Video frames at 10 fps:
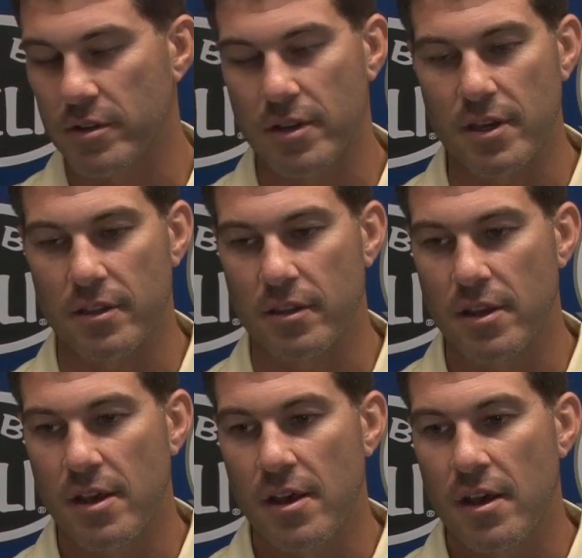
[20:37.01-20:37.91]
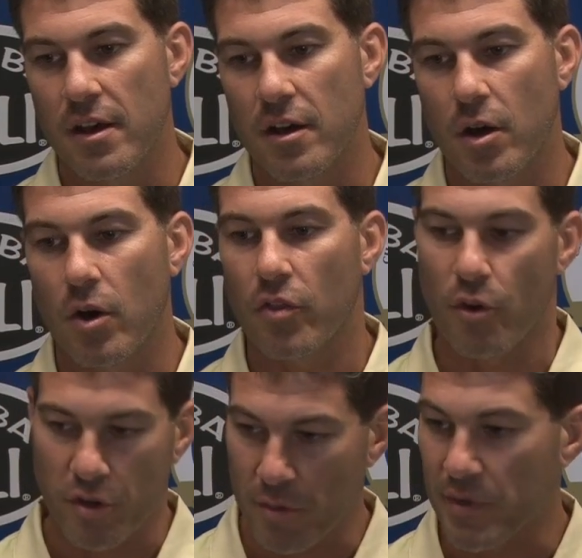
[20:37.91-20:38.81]
And
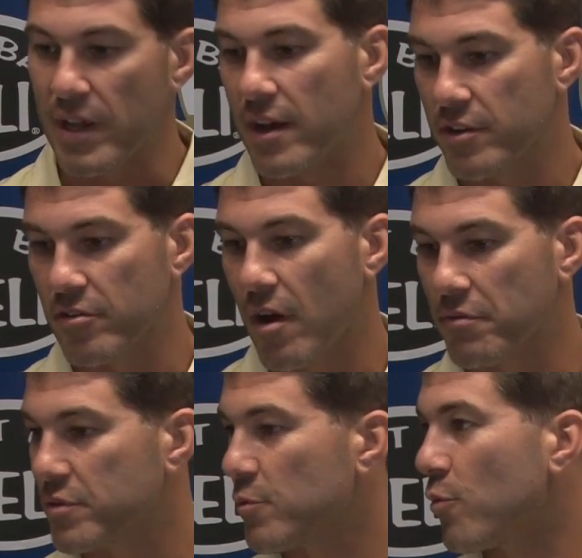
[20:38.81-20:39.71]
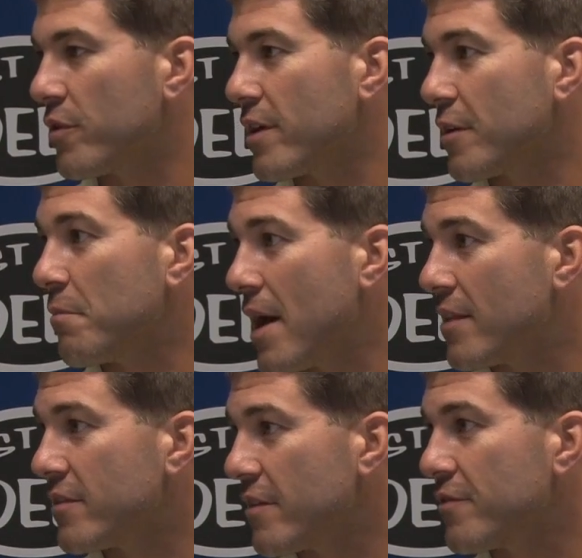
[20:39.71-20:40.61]
they're coming down here obviously with one thing in
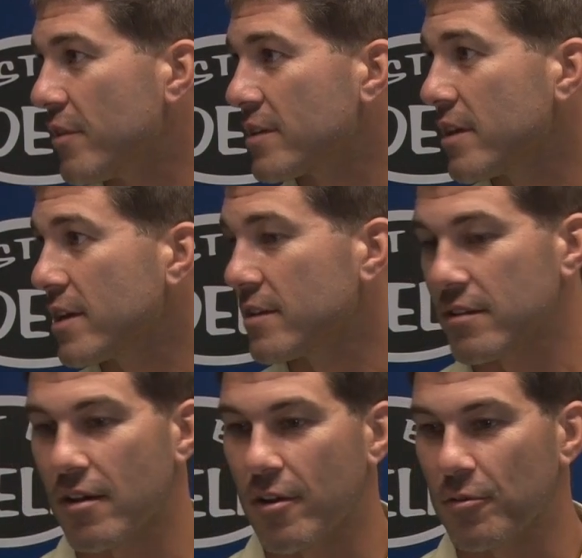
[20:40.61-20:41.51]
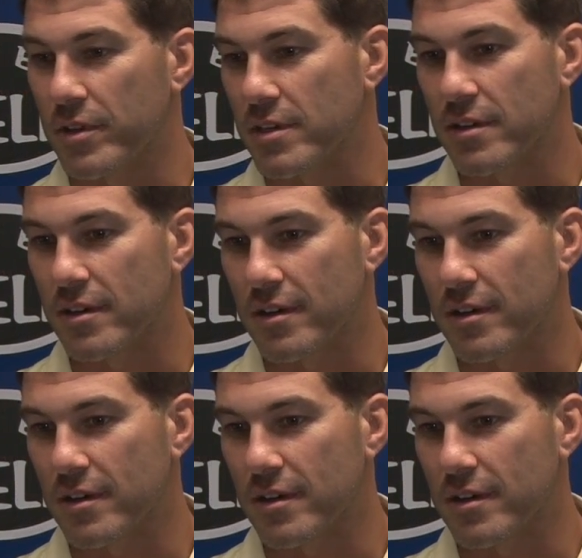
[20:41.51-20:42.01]
mind, that they feel like they can not only